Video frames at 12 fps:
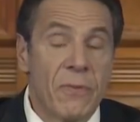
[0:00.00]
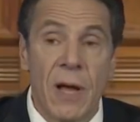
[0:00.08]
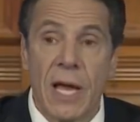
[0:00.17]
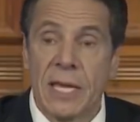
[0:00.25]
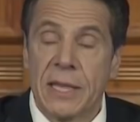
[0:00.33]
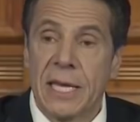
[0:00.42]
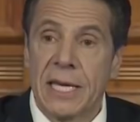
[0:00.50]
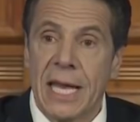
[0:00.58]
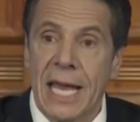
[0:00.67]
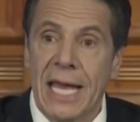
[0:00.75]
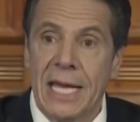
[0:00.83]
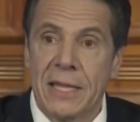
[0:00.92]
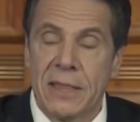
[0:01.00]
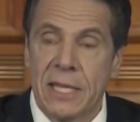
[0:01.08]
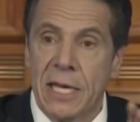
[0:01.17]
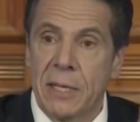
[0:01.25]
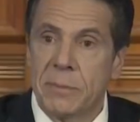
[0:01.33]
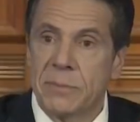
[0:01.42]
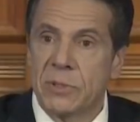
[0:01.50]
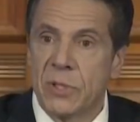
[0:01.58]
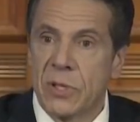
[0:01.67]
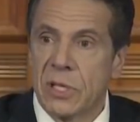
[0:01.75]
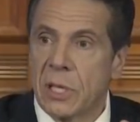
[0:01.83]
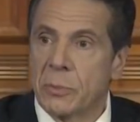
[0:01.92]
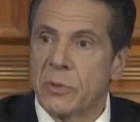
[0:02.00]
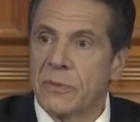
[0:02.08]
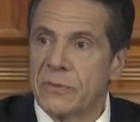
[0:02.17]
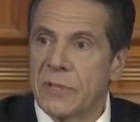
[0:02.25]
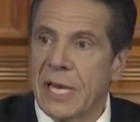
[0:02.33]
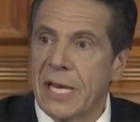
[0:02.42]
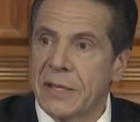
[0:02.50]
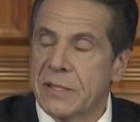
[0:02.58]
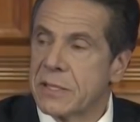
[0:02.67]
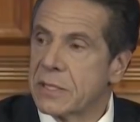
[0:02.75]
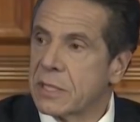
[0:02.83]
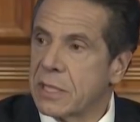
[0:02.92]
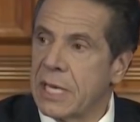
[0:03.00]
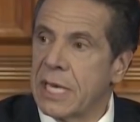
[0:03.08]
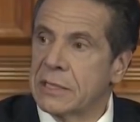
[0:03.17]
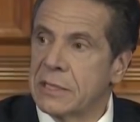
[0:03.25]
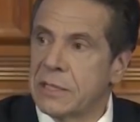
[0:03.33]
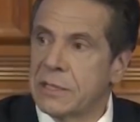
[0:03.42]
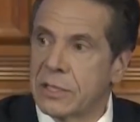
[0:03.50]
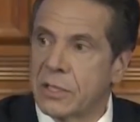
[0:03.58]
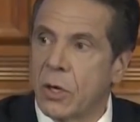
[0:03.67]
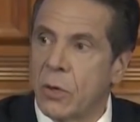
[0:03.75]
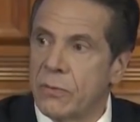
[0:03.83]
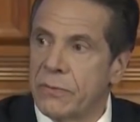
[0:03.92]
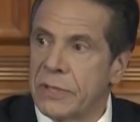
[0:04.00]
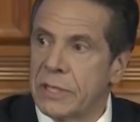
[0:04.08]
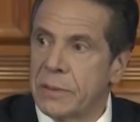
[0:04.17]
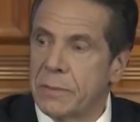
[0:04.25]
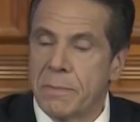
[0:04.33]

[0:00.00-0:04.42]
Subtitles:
and then add them to the number of deaths connected to COVID.